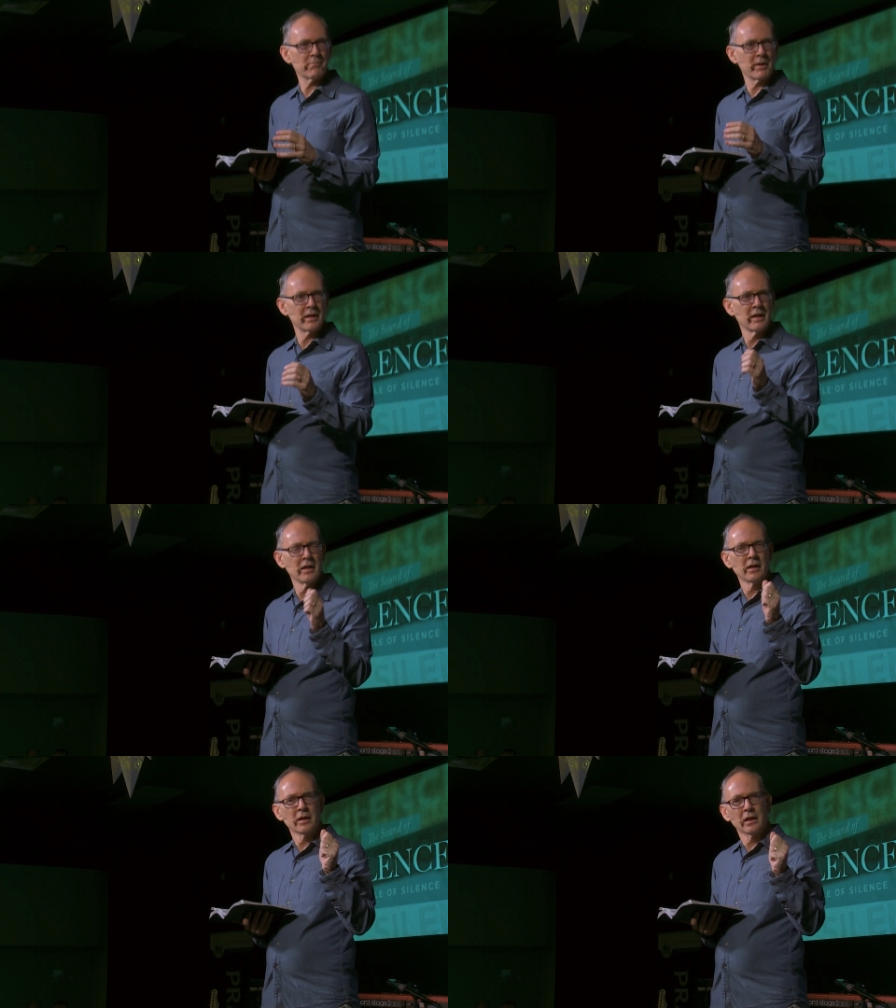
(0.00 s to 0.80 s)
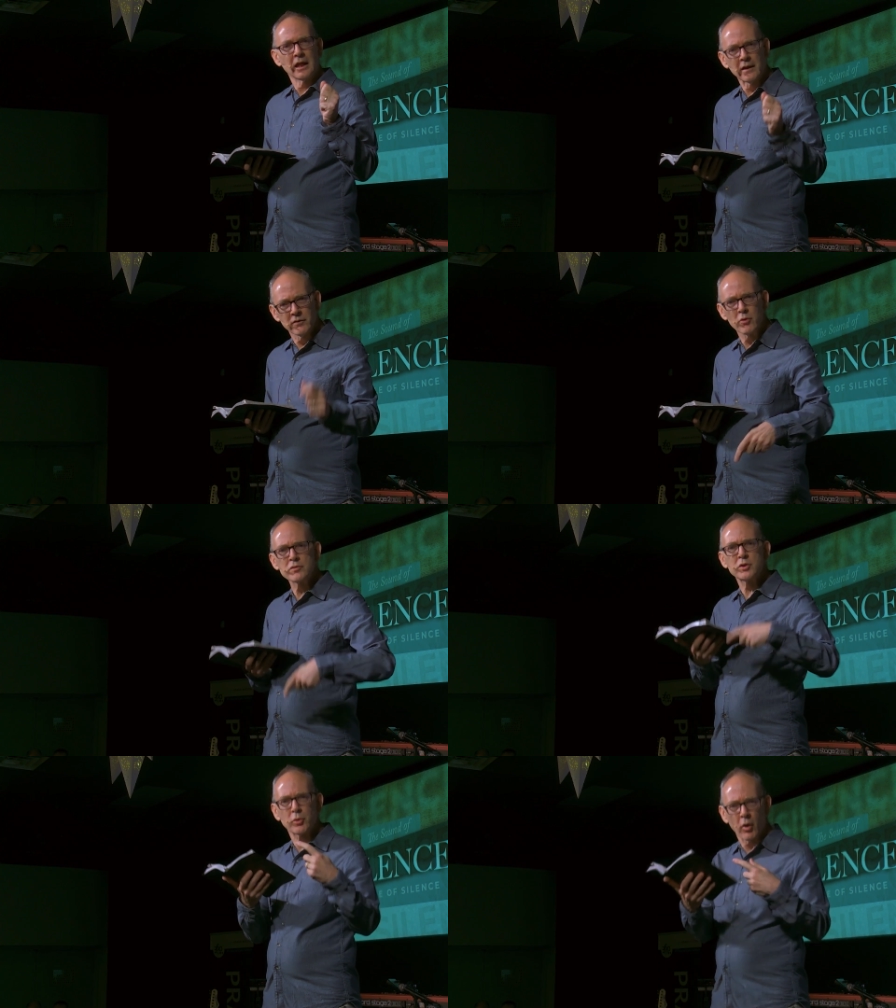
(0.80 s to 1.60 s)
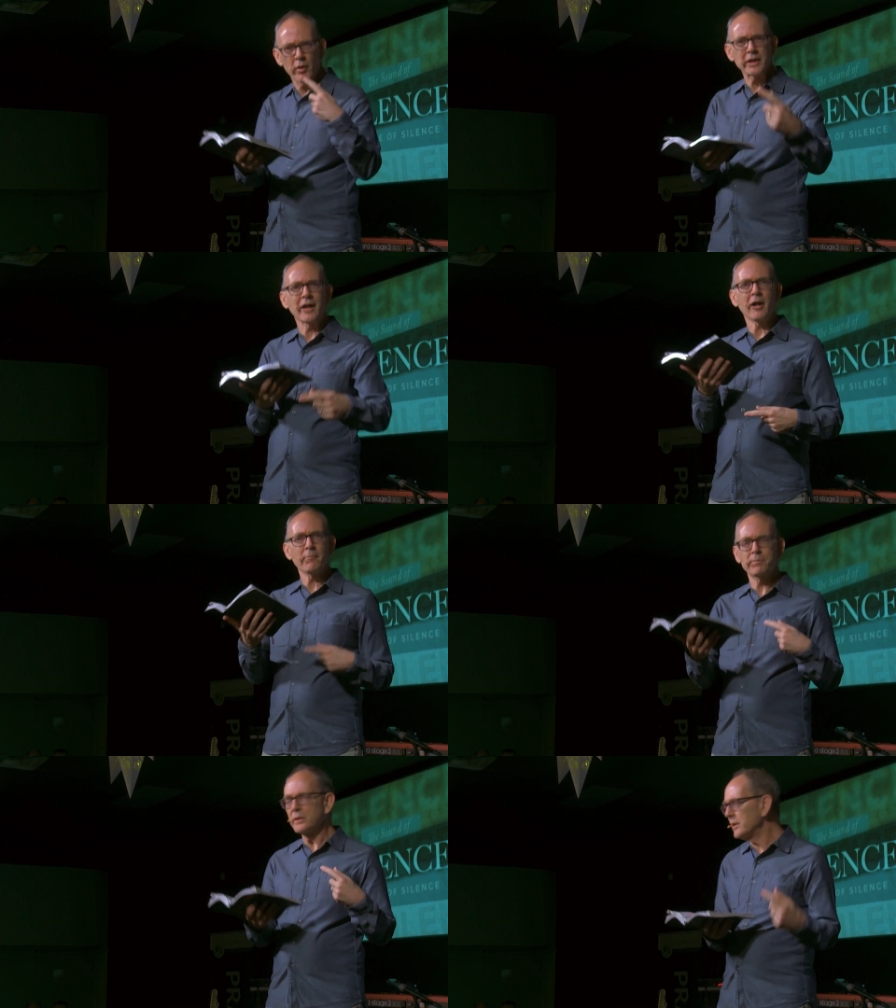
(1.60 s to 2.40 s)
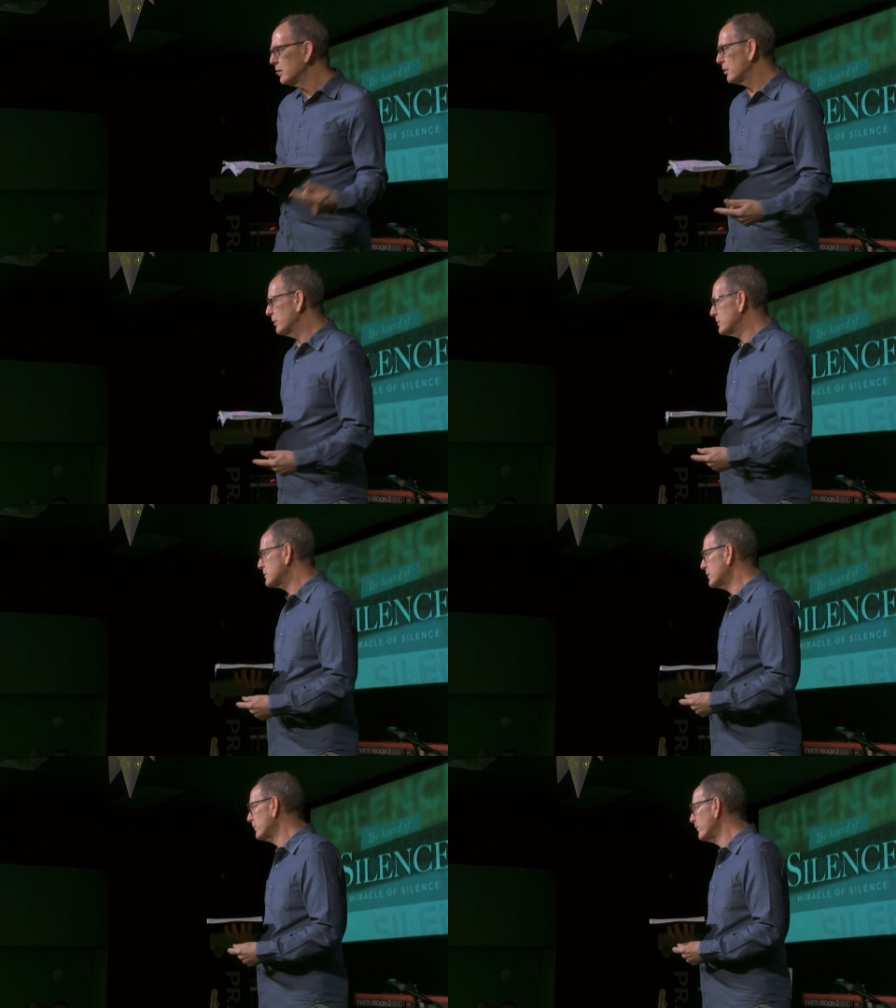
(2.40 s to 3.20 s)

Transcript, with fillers: But in those growing up years,